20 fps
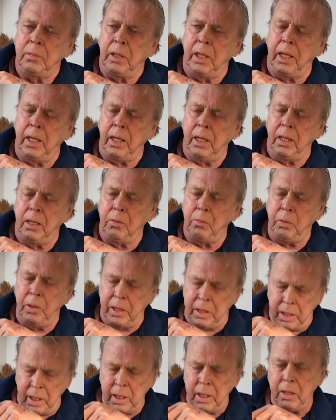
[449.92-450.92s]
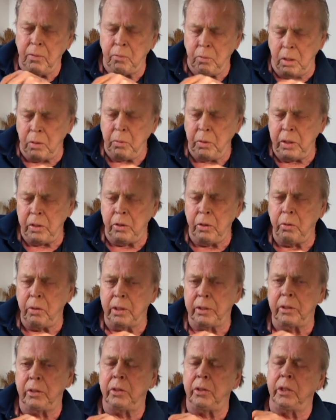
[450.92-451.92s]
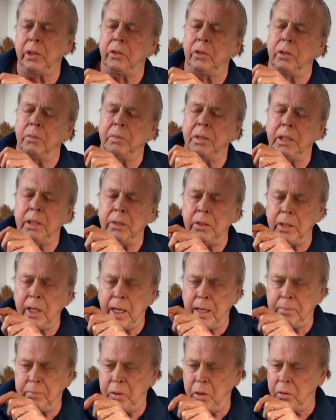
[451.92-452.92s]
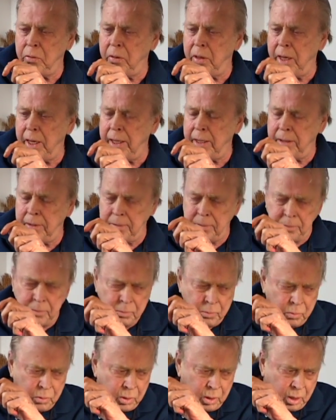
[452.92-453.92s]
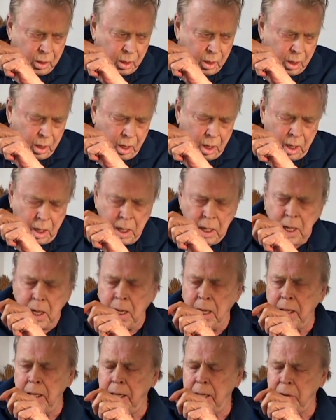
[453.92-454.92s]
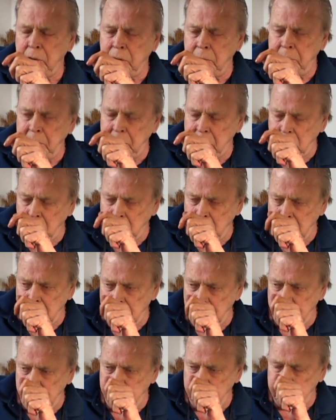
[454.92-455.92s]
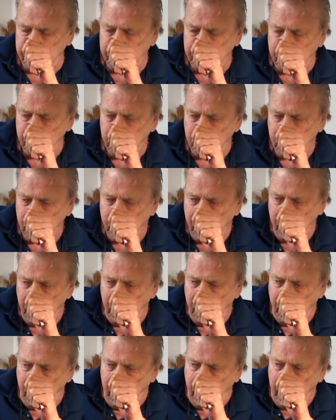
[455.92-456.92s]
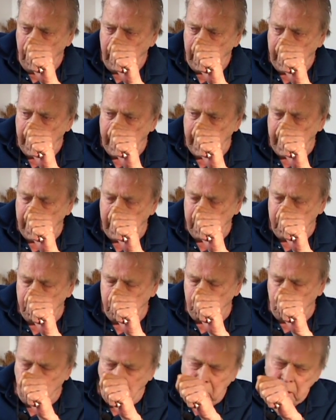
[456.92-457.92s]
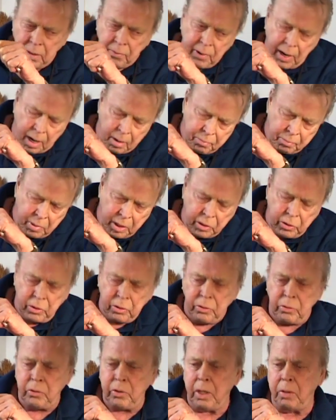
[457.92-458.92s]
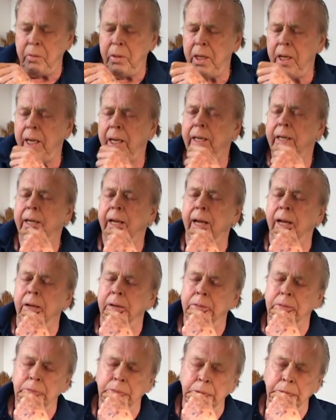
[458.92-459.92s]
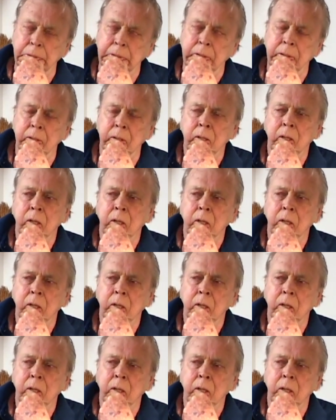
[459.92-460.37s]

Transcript: And we think of what we do as a system. It is not a boat ride. Uh, it has to be coherent. And one of our missions that we laid down when we,